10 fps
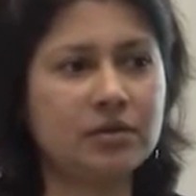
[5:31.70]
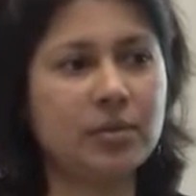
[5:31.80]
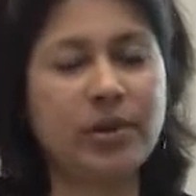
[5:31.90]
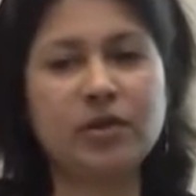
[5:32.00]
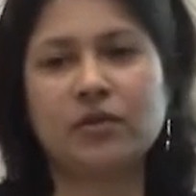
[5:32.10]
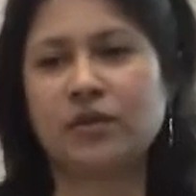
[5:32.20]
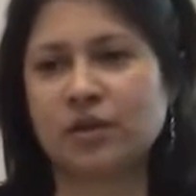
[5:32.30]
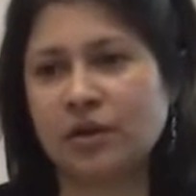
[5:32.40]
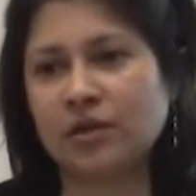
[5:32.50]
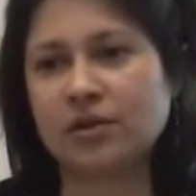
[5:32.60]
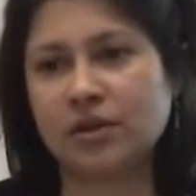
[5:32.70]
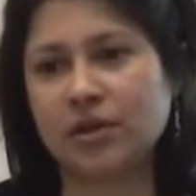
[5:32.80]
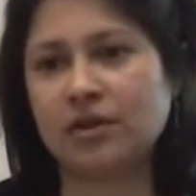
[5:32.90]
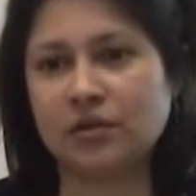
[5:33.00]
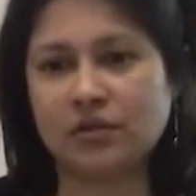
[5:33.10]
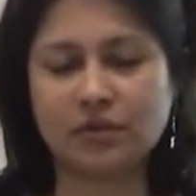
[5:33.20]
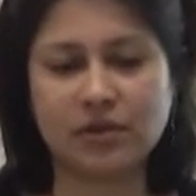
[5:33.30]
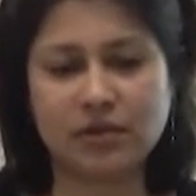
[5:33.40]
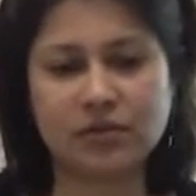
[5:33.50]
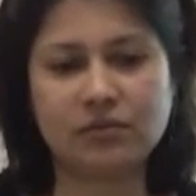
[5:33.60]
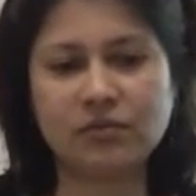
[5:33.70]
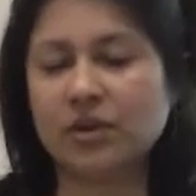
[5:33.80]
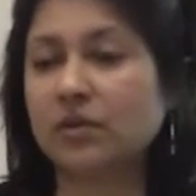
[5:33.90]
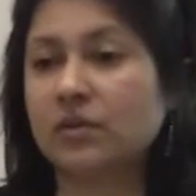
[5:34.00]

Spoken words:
the pace of technology in our industry is really,